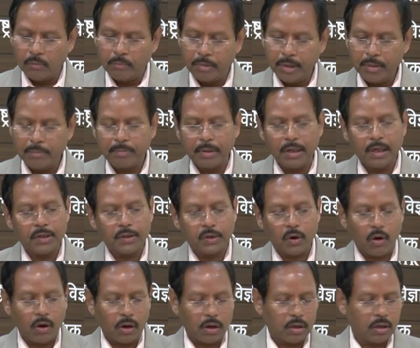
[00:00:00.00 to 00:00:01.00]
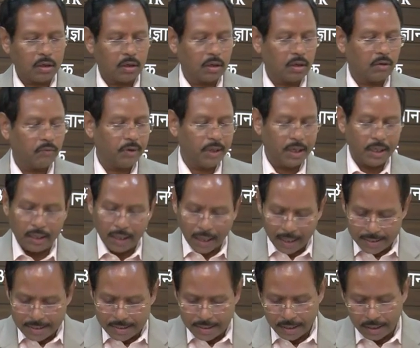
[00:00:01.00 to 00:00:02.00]
People talk very
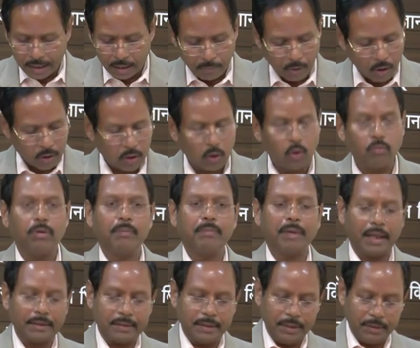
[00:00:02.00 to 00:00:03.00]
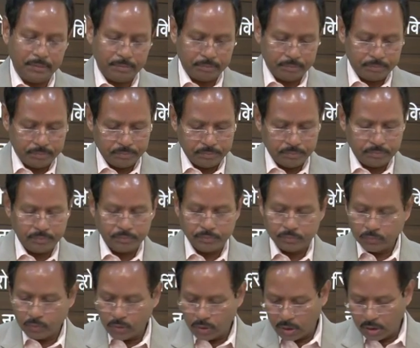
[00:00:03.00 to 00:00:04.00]
nicely about homeopathy.
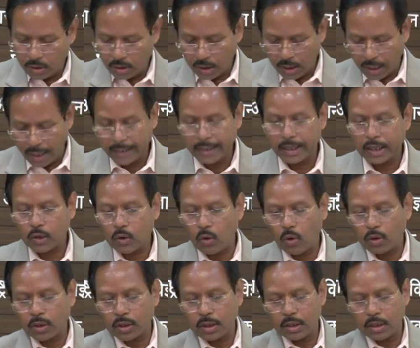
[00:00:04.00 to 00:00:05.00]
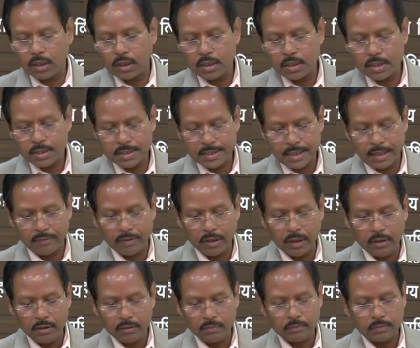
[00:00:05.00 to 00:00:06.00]
I can quote
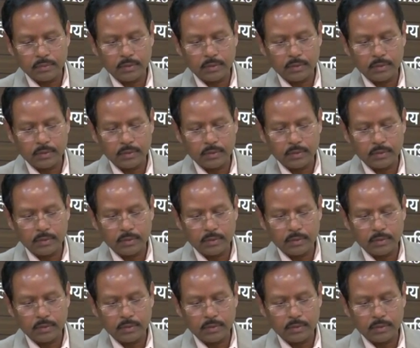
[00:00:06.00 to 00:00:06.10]
several.